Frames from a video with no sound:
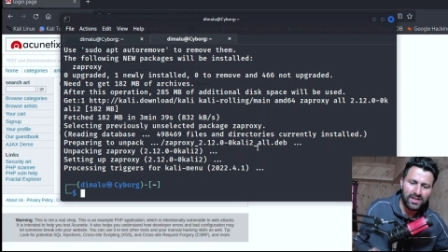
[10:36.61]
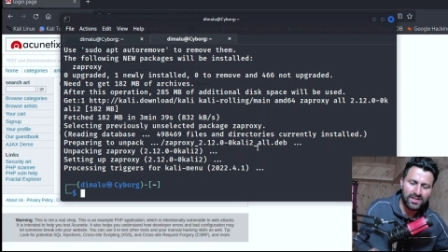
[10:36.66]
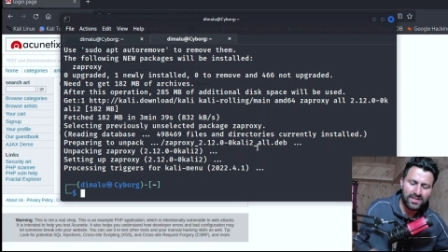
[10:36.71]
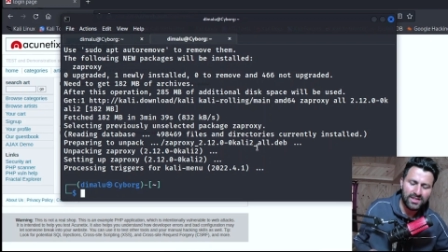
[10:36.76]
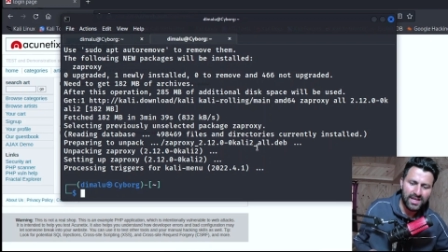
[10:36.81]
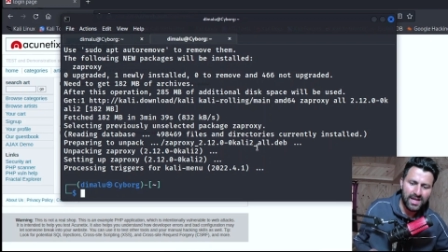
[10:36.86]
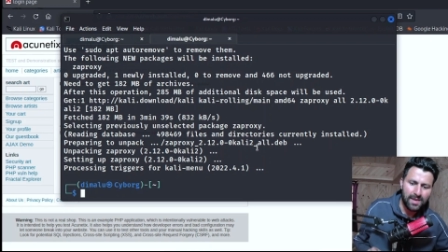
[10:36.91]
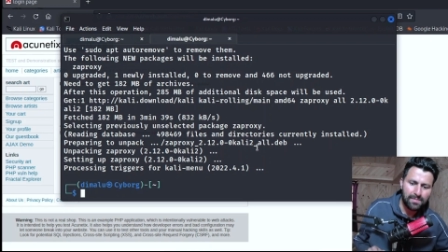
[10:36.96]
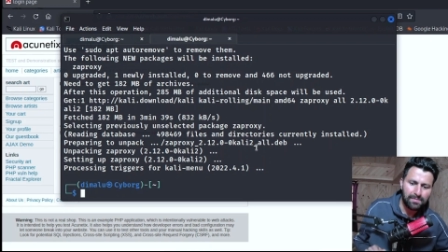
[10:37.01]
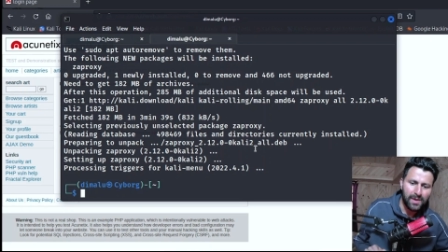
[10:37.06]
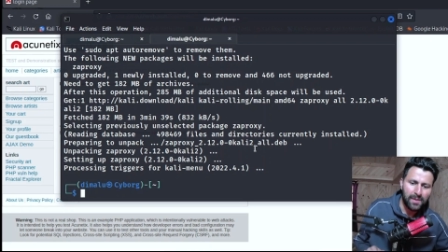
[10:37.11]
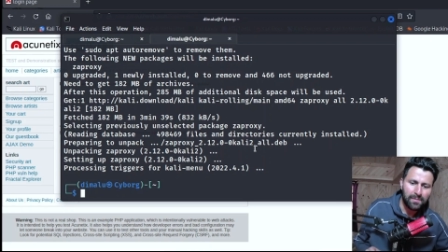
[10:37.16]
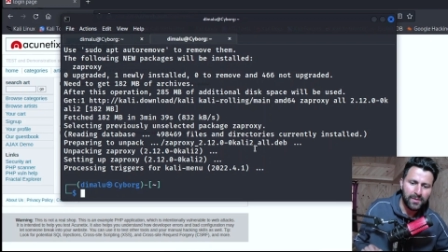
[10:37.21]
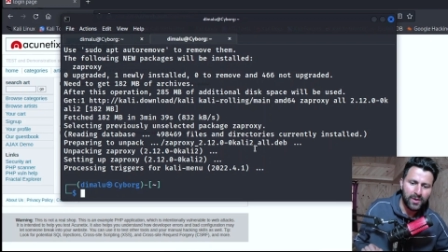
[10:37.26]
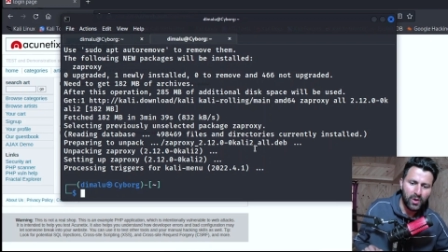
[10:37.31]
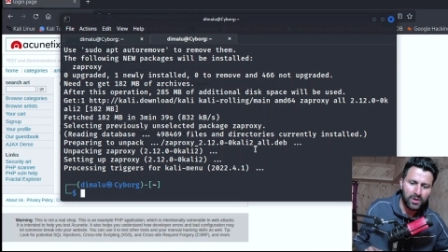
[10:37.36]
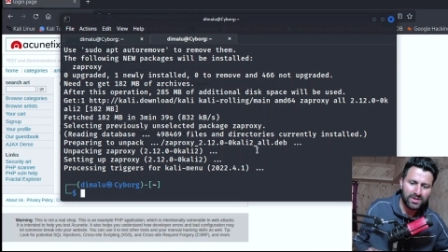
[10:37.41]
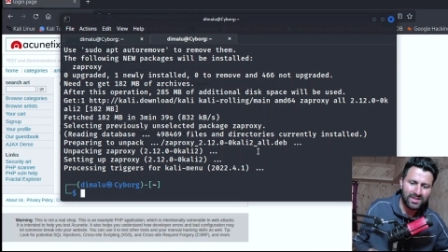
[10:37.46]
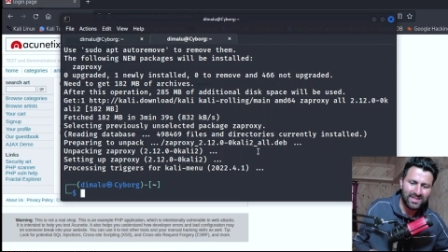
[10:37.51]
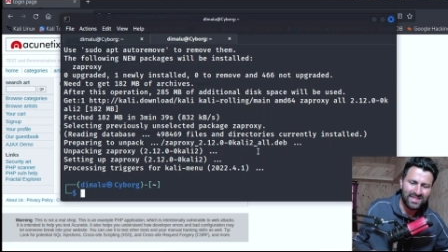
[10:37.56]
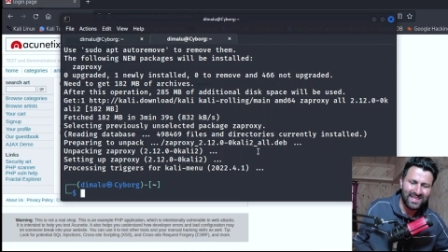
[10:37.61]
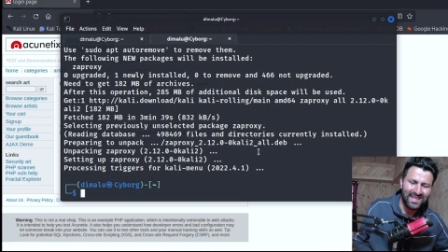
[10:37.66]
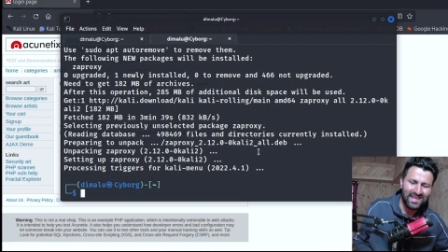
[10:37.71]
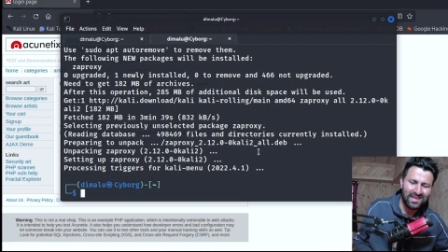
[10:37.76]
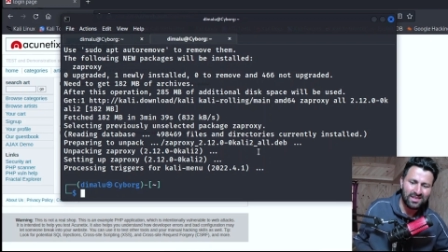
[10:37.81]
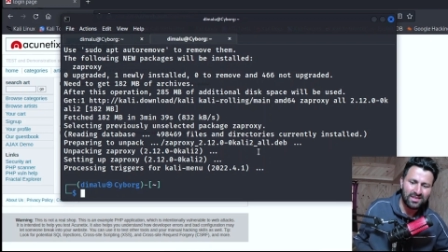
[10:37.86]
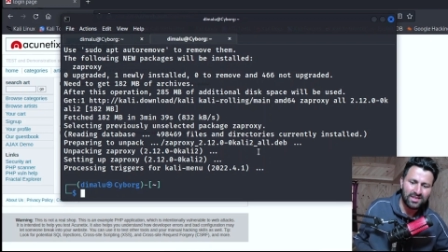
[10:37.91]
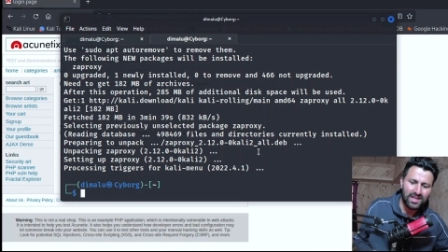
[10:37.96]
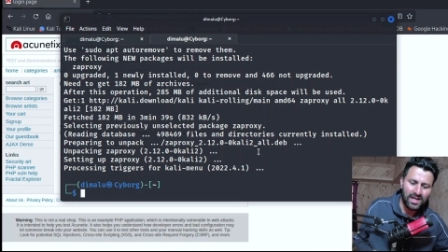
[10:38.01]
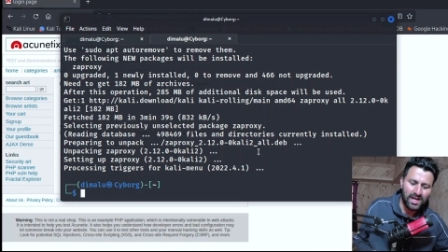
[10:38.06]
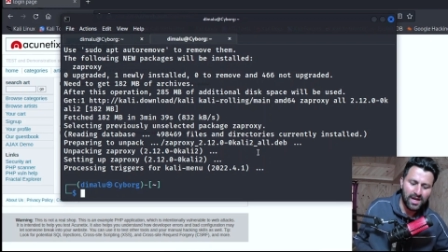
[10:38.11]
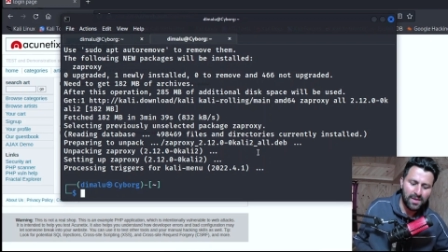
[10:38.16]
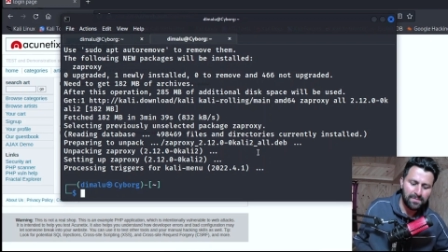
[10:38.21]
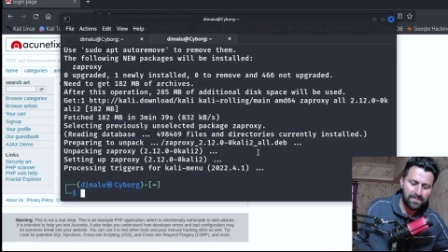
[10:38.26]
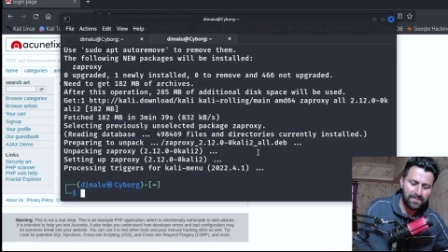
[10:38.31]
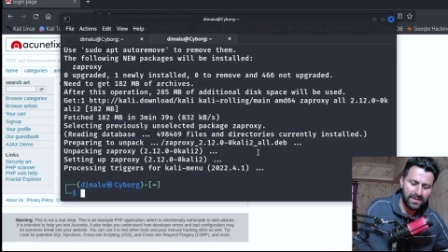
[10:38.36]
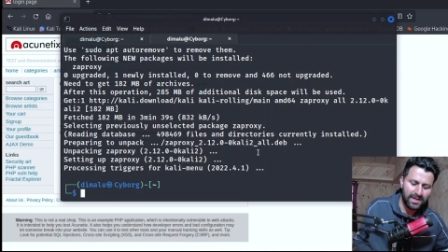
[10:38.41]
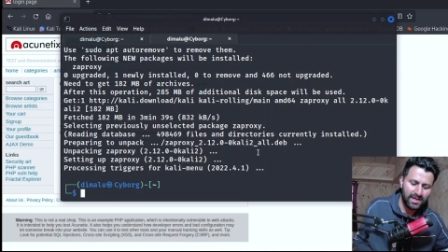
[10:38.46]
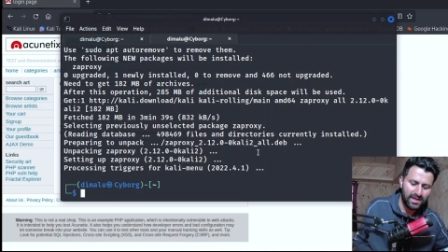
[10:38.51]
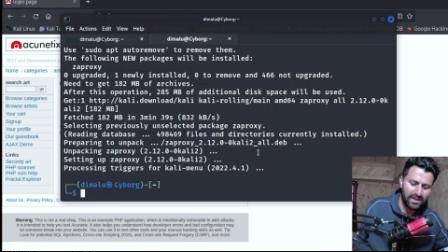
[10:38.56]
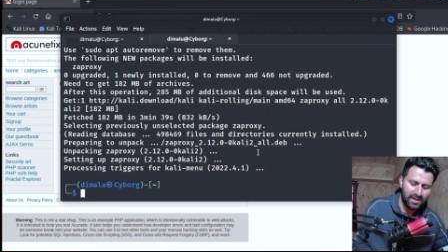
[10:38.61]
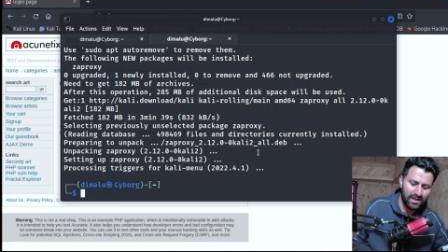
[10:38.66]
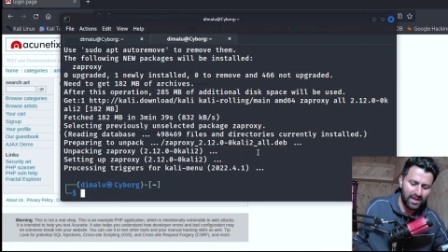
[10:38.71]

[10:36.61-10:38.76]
ZAP proxy is complete,